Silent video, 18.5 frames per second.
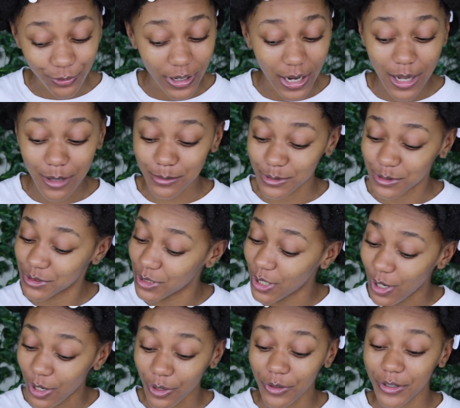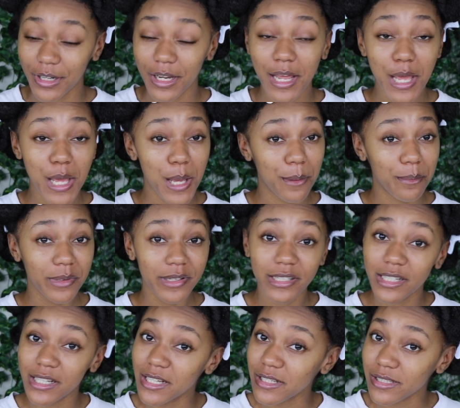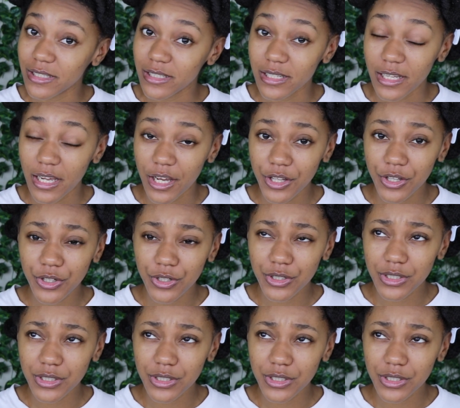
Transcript: I'm sorry, because the other